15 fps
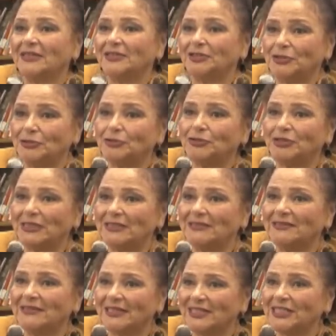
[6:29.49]
children
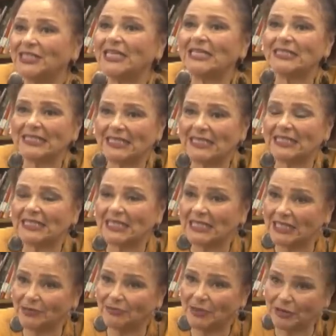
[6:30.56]
she had seen
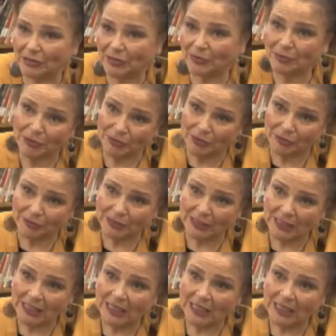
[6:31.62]
anywhere in the world.